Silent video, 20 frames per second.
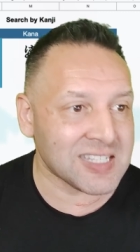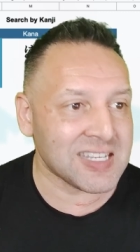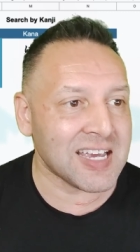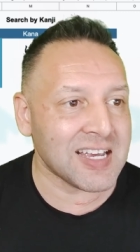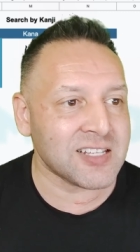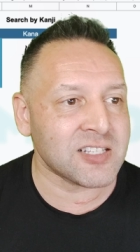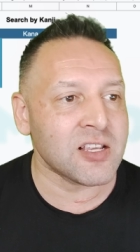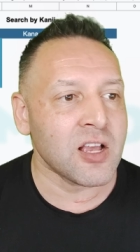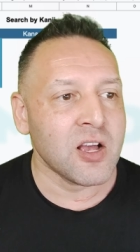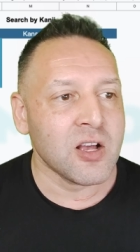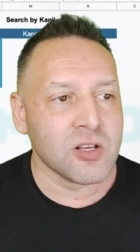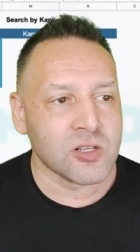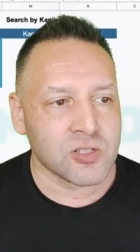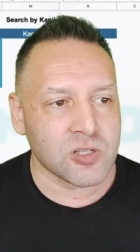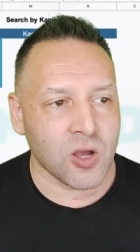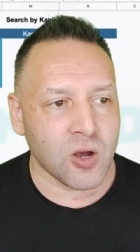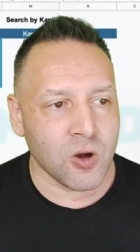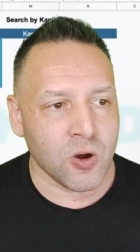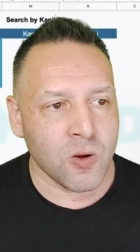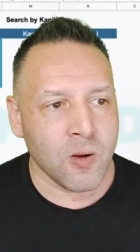Yes.
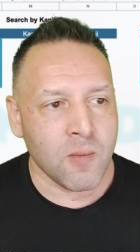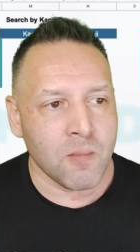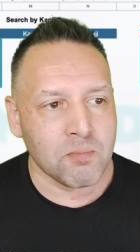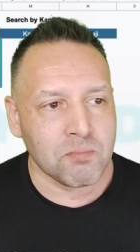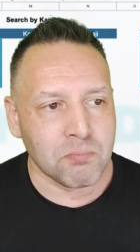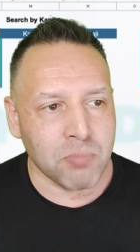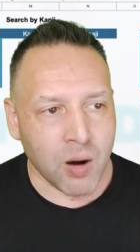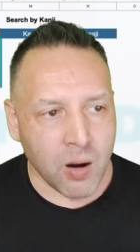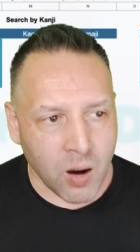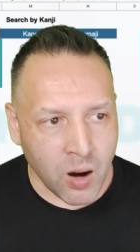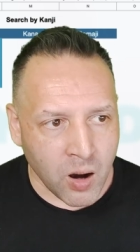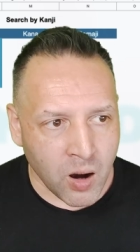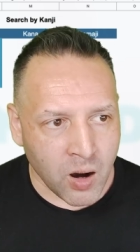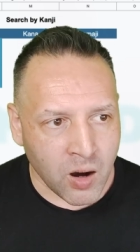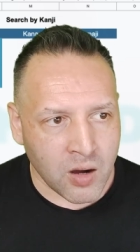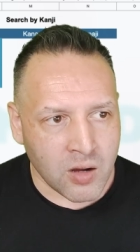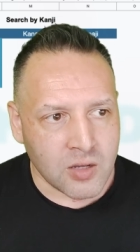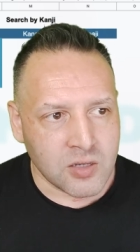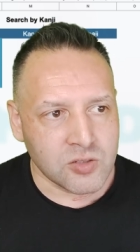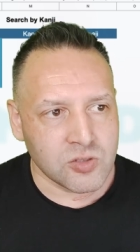So paw.